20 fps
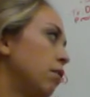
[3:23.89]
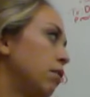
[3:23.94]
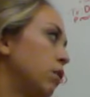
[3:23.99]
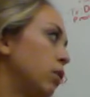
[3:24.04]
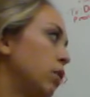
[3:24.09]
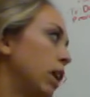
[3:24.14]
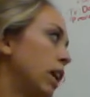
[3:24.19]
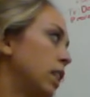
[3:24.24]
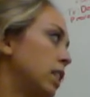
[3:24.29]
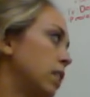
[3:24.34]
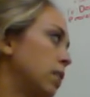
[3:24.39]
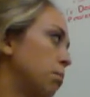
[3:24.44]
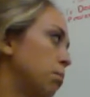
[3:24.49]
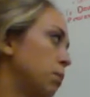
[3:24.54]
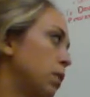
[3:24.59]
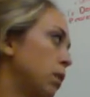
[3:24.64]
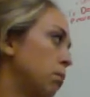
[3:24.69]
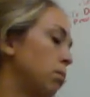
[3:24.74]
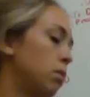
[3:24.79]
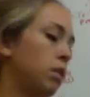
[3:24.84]
Flu-like
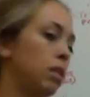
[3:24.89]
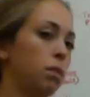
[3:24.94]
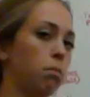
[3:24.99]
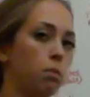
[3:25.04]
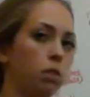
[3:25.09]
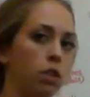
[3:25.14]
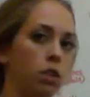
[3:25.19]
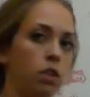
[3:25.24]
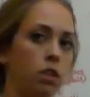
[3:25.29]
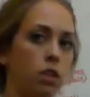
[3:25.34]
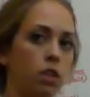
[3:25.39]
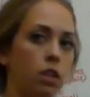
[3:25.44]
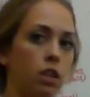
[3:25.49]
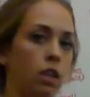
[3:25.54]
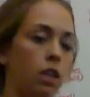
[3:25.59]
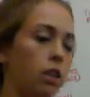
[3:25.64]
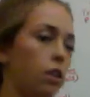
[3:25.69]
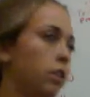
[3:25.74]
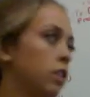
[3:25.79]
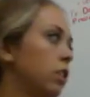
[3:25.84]
symptoms similar to
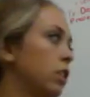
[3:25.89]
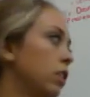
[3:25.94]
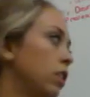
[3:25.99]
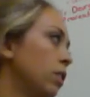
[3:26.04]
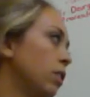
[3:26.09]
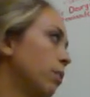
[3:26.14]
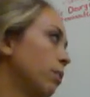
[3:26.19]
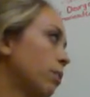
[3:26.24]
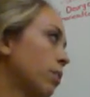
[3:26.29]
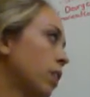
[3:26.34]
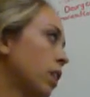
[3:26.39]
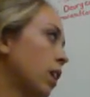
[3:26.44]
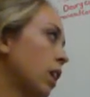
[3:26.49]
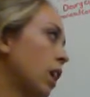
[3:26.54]
the other two.